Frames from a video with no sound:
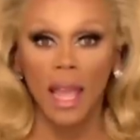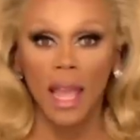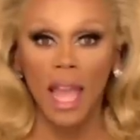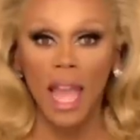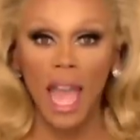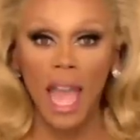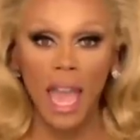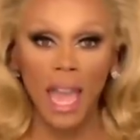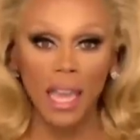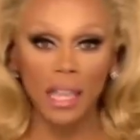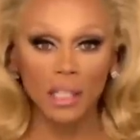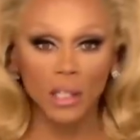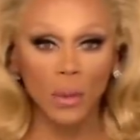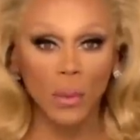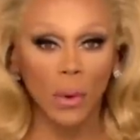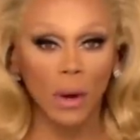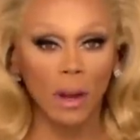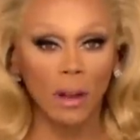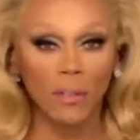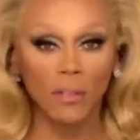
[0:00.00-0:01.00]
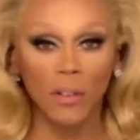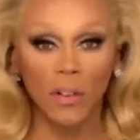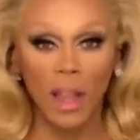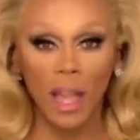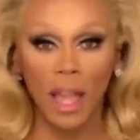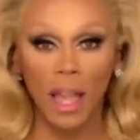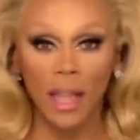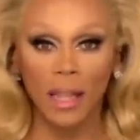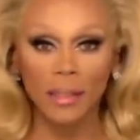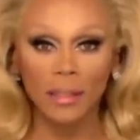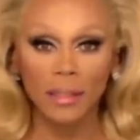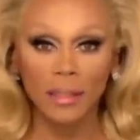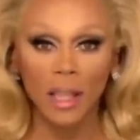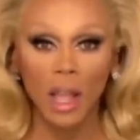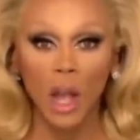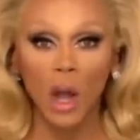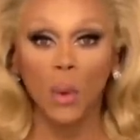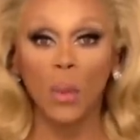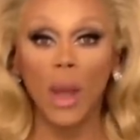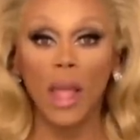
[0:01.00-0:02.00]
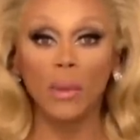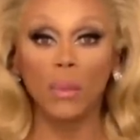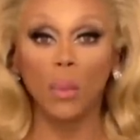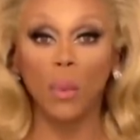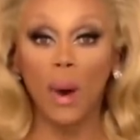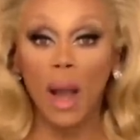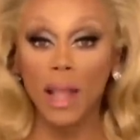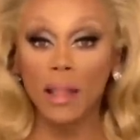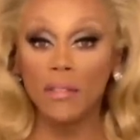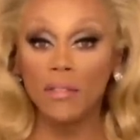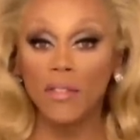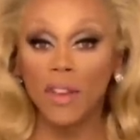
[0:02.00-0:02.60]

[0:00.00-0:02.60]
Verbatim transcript: Hey, squirrel friend. When one